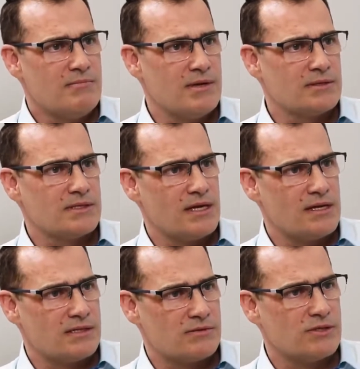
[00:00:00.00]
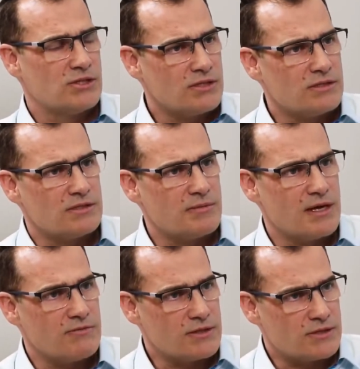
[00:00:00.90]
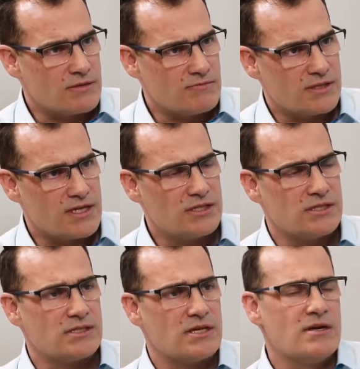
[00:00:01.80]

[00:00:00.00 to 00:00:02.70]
people to tell us we shouldn't be having these conversations.